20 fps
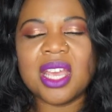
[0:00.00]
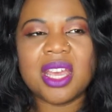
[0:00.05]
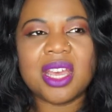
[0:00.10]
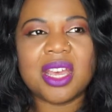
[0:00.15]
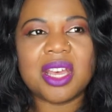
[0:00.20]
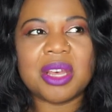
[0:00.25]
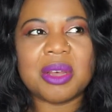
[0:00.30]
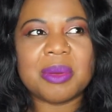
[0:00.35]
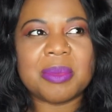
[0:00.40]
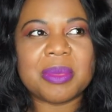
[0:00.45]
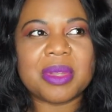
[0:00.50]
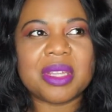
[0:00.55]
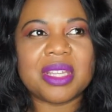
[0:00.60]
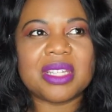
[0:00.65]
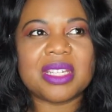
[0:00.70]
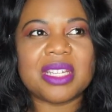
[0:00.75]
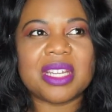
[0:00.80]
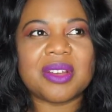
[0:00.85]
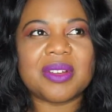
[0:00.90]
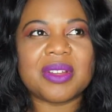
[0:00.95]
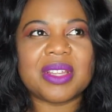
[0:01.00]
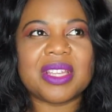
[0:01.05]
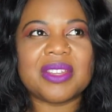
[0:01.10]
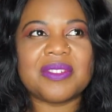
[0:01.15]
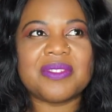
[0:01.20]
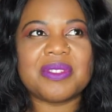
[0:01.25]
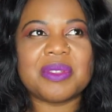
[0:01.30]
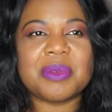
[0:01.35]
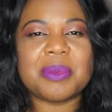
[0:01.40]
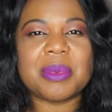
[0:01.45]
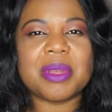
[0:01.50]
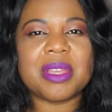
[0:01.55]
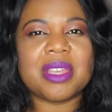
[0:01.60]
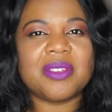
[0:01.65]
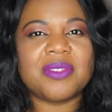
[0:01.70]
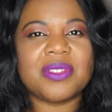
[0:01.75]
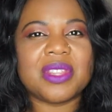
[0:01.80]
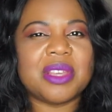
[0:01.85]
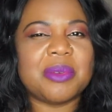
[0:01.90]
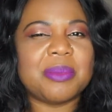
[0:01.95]
Now, if
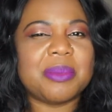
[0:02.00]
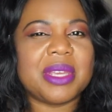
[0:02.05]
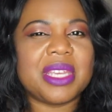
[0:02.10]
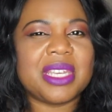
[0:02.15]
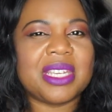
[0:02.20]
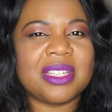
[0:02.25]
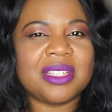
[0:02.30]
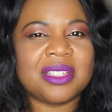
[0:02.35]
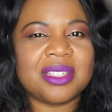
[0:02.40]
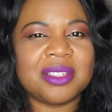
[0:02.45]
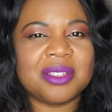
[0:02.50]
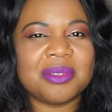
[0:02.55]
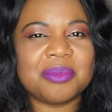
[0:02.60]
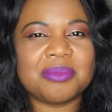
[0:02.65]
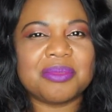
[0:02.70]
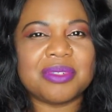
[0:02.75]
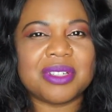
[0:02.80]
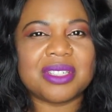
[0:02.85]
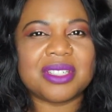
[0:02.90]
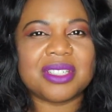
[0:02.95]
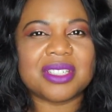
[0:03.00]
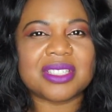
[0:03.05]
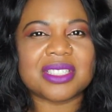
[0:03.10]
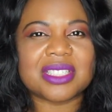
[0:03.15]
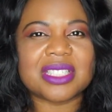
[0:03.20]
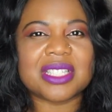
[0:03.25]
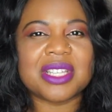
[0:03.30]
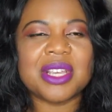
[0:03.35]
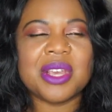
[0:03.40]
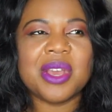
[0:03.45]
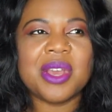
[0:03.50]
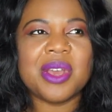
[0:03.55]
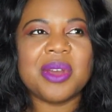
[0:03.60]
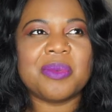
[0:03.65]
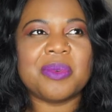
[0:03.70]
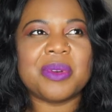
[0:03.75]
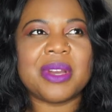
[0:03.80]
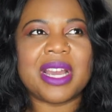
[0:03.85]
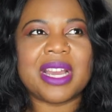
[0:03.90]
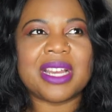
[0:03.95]
their main products
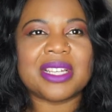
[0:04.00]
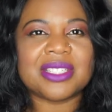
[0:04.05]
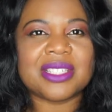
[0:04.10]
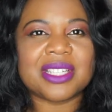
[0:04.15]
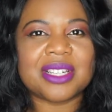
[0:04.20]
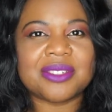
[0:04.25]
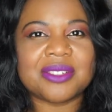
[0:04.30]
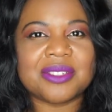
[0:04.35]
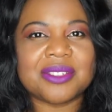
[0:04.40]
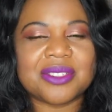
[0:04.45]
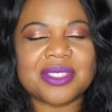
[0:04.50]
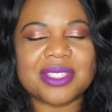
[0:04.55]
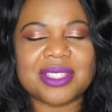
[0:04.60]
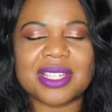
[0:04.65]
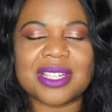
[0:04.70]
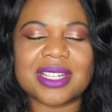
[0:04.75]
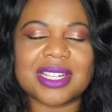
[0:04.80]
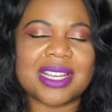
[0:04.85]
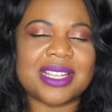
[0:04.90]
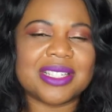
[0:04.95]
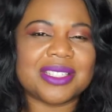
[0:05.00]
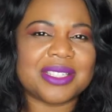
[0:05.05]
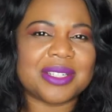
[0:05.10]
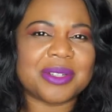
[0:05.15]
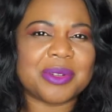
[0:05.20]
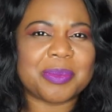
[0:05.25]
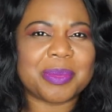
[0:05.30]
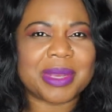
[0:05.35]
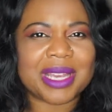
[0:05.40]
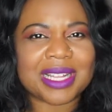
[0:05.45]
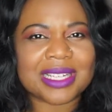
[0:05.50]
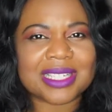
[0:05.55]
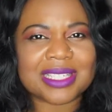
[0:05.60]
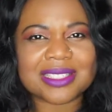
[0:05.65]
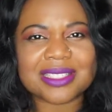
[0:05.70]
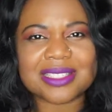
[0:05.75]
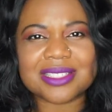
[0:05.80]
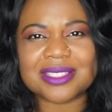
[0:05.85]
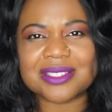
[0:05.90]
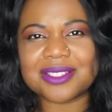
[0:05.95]
were eyeshadows and you had eyeshadow
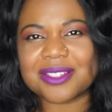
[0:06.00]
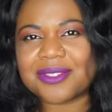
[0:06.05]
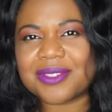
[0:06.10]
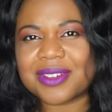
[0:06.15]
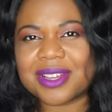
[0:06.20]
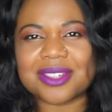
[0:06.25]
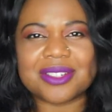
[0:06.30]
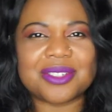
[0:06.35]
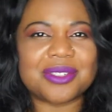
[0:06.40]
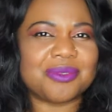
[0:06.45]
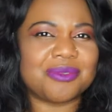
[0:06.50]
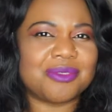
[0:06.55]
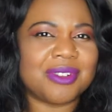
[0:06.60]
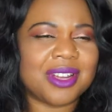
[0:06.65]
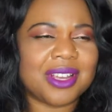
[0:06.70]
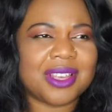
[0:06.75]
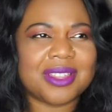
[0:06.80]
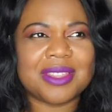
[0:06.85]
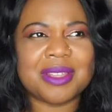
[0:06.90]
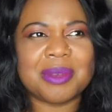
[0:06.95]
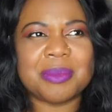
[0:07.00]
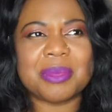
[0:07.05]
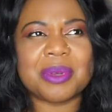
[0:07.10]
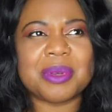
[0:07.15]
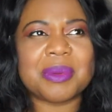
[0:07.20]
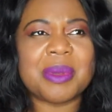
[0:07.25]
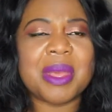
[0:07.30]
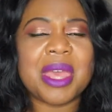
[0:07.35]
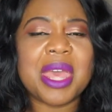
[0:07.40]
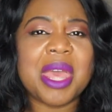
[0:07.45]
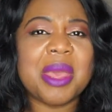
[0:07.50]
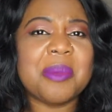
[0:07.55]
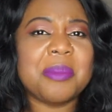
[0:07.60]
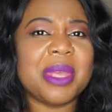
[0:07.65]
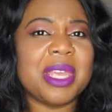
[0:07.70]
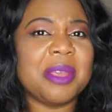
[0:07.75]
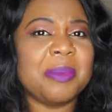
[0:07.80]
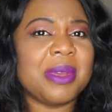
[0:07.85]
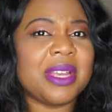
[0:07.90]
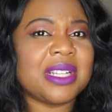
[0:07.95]
palettes and stuff, I could rock them, but
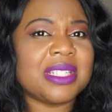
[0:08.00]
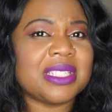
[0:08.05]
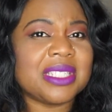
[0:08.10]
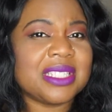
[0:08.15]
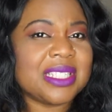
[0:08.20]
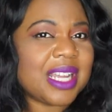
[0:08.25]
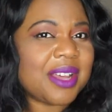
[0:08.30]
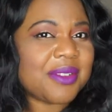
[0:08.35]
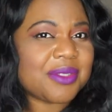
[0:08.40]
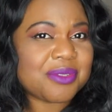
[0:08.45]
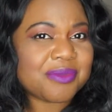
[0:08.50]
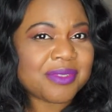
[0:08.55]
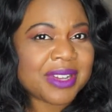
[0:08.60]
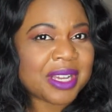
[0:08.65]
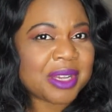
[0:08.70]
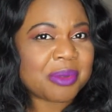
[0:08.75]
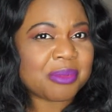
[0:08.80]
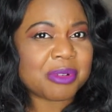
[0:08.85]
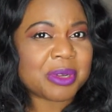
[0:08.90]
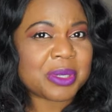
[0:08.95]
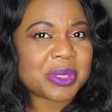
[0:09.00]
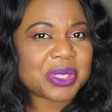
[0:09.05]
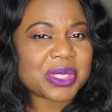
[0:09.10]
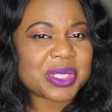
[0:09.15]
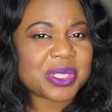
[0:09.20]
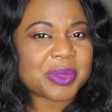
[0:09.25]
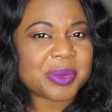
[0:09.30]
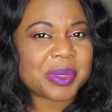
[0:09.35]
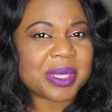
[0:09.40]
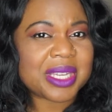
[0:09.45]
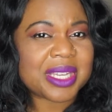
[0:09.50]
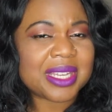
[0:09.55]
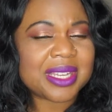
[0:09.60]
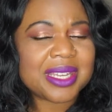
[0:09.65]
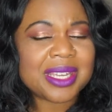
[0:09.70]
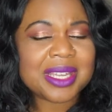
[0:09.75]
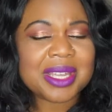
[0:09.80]
maybe I didn't have the right approach to it.